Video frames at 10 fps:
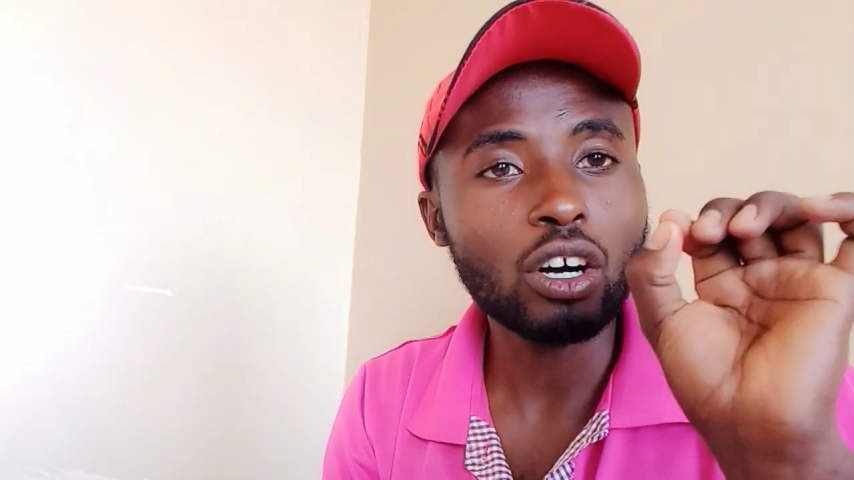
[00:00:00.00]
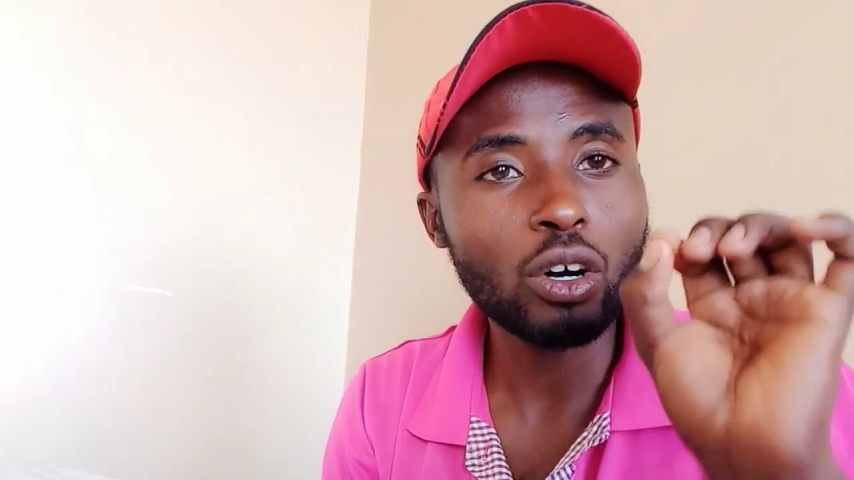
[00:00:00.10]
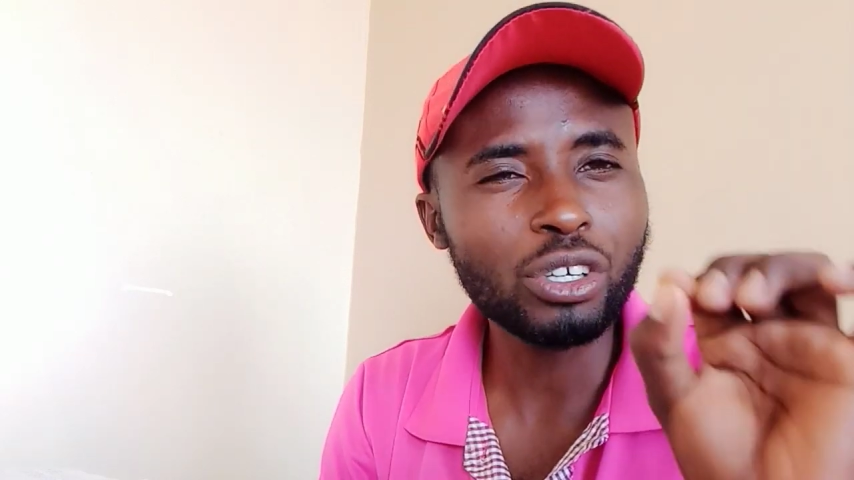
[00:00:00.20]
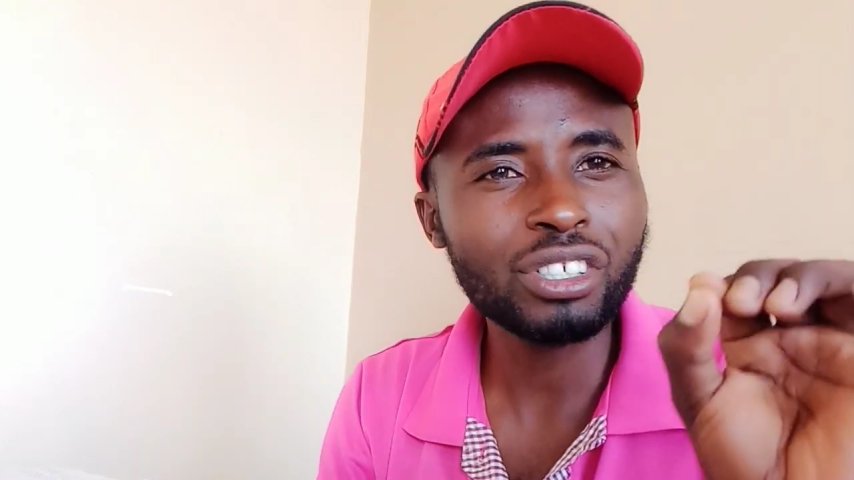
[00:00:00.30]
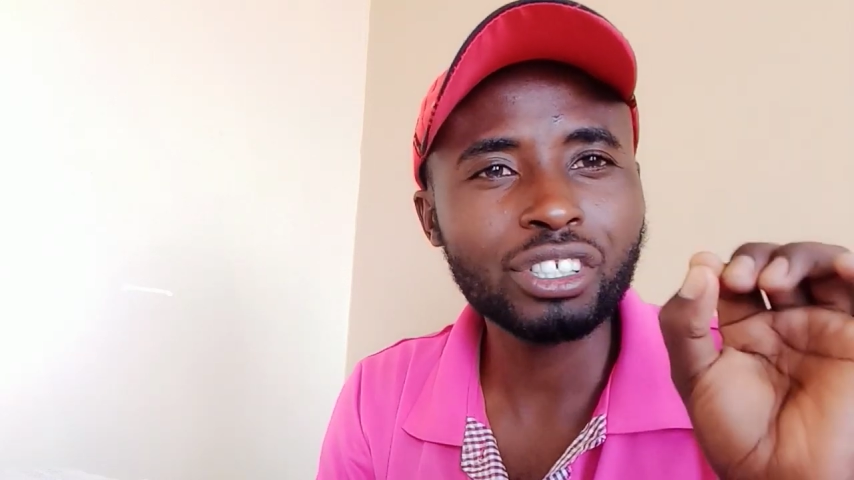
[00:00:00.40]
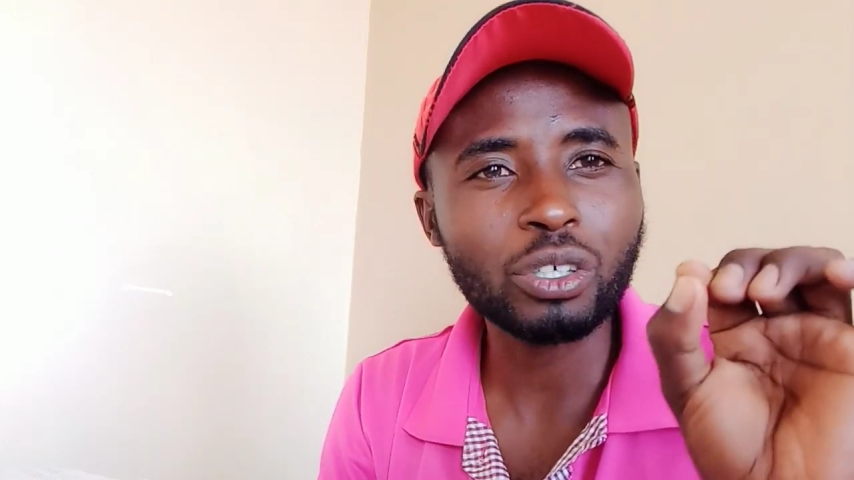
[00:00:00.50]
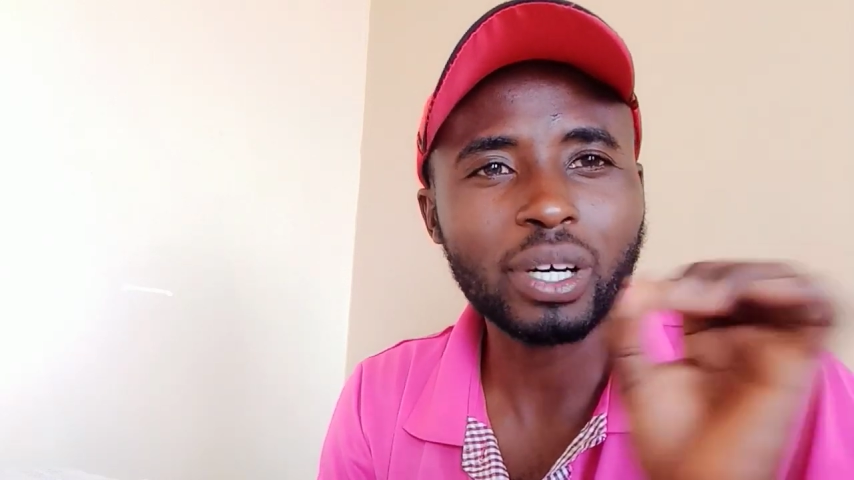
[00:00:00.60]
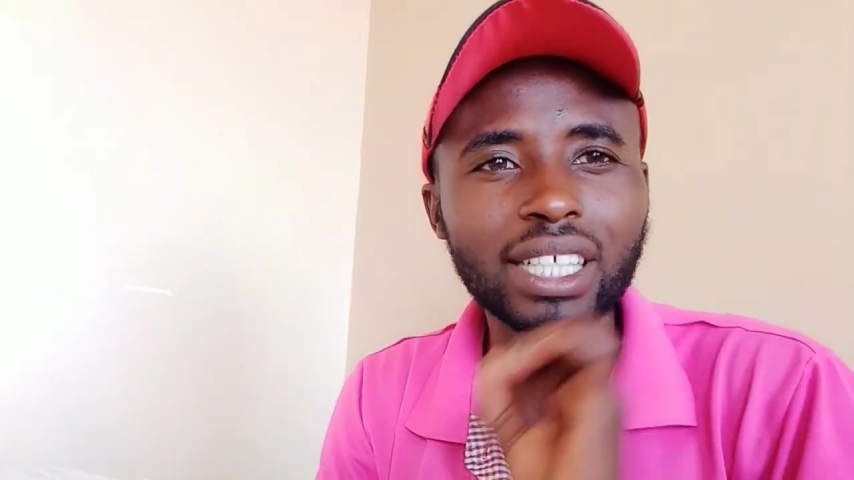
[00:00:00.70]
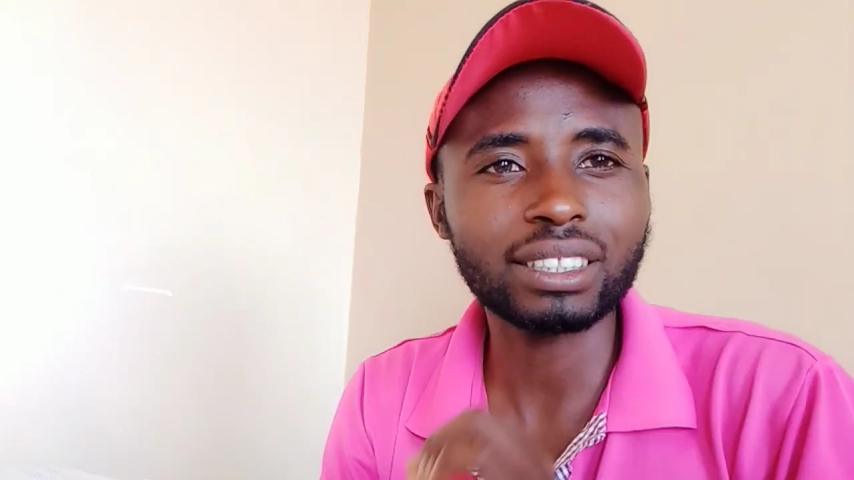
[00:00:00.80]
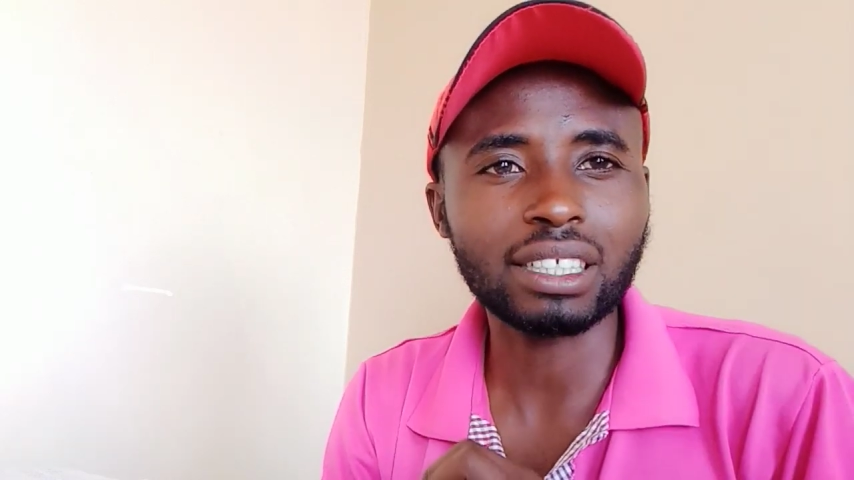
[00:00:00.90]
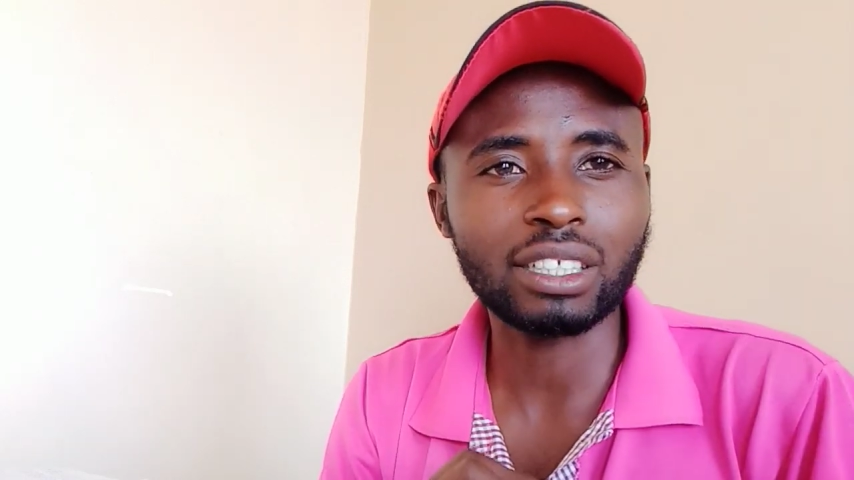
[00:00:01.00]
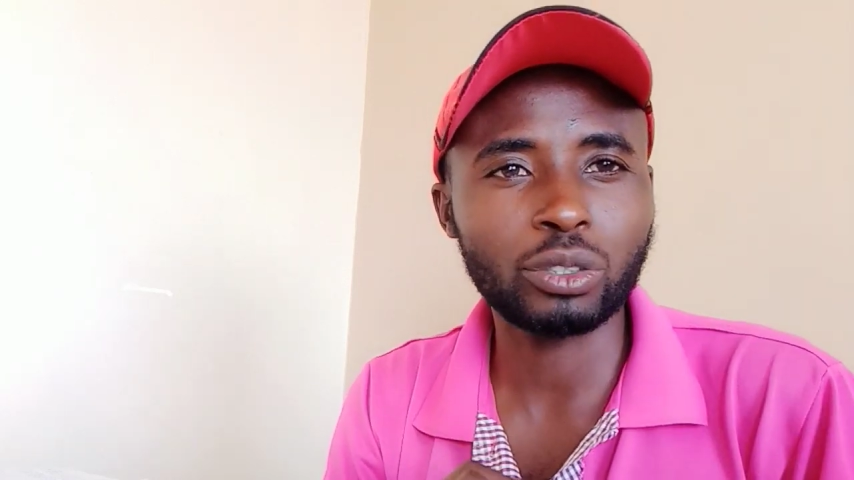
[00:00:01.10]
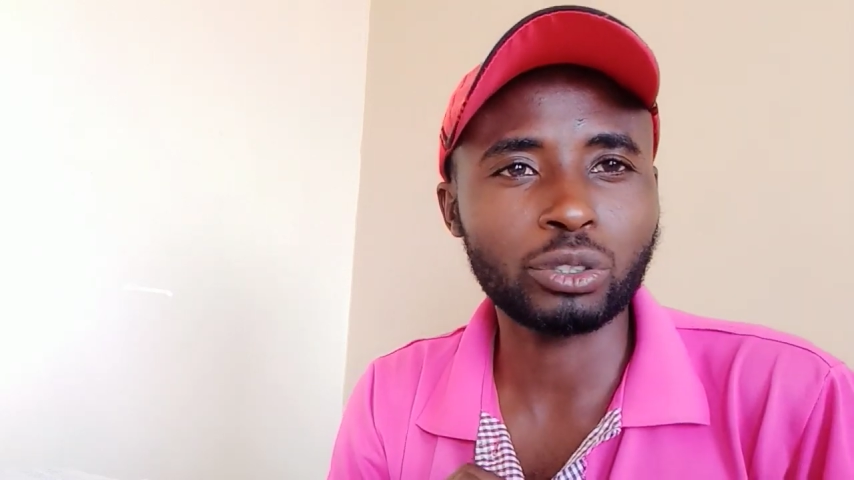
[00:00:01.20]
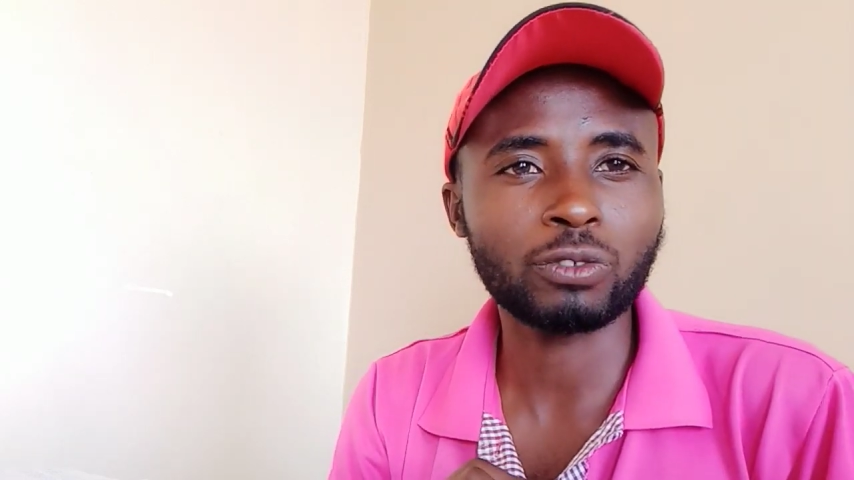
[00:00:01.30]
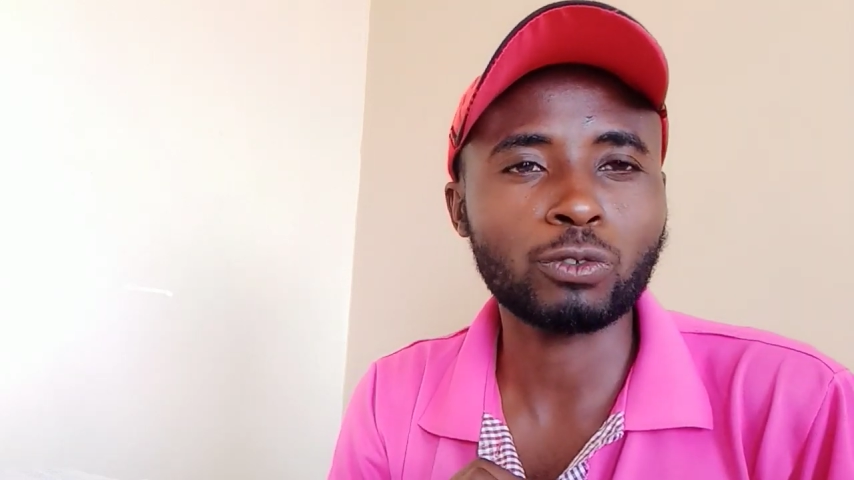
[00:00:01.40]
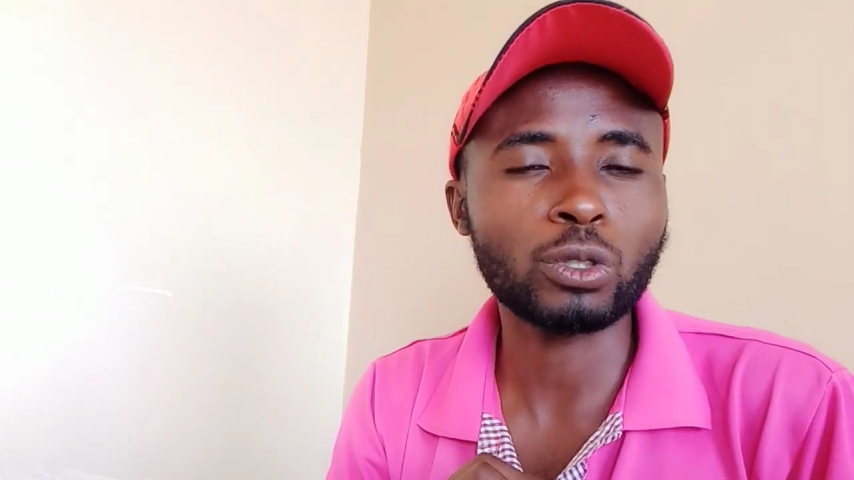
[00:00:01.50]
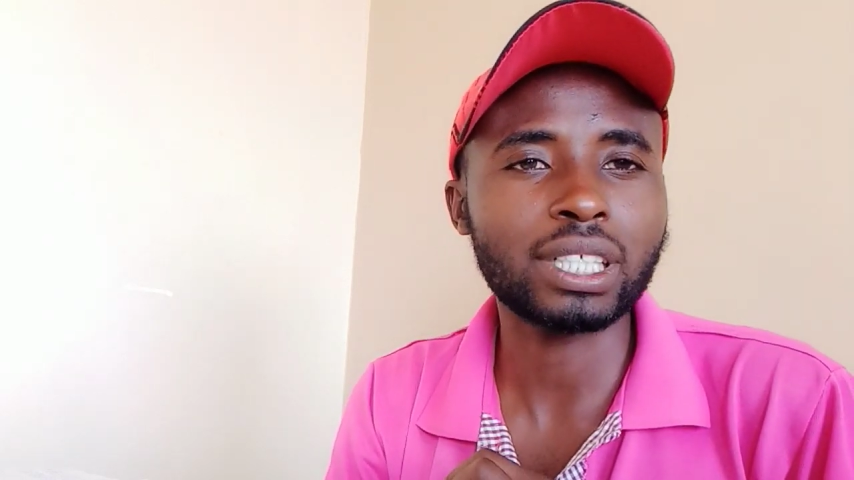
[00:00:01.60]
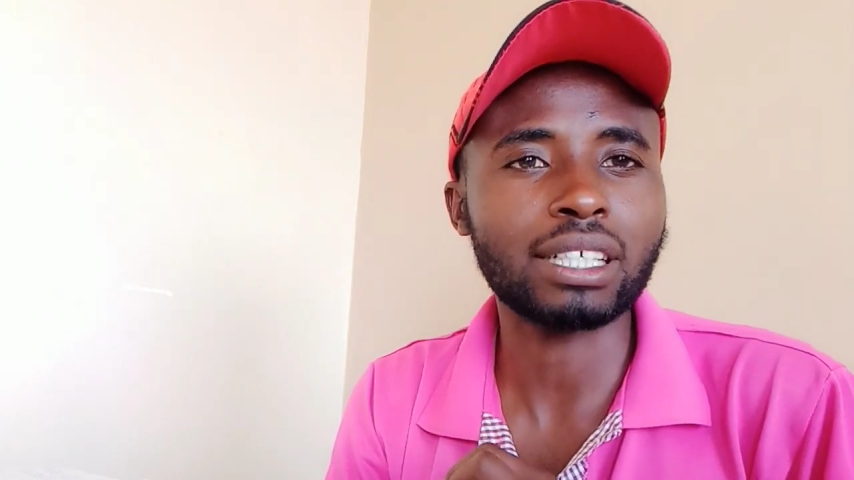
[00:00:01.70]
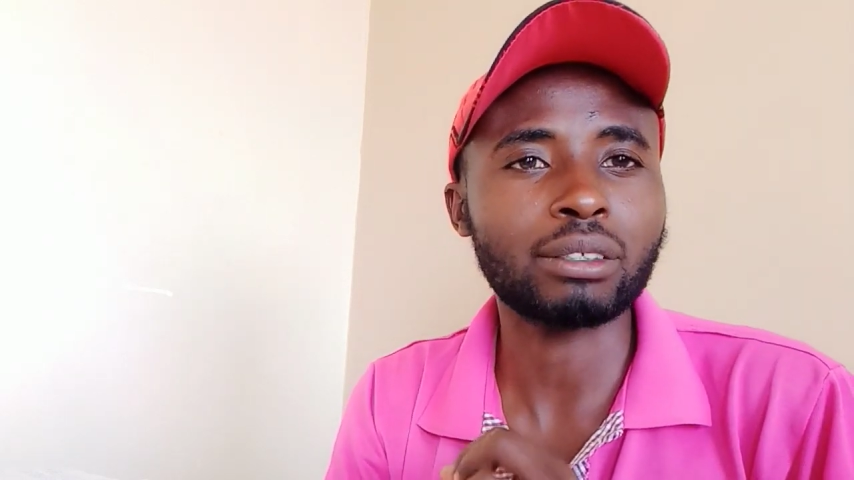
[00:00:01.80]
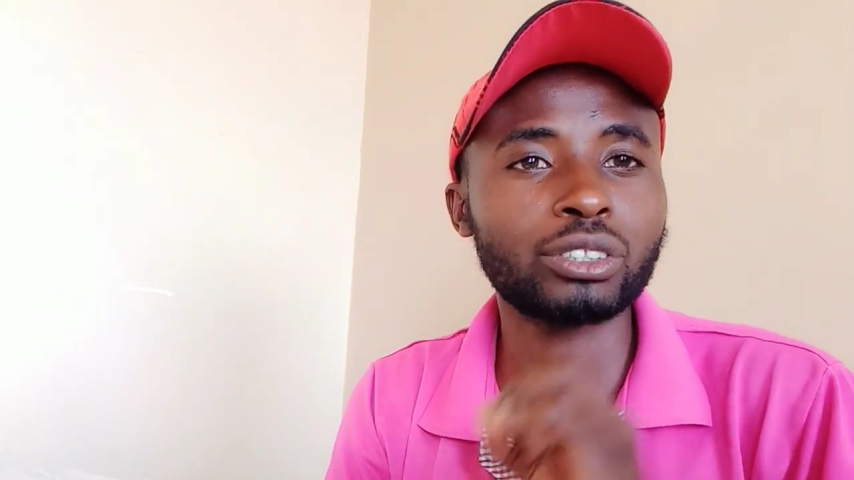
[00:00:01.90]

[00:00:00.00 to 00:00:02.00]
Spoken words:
onion requires a lot of water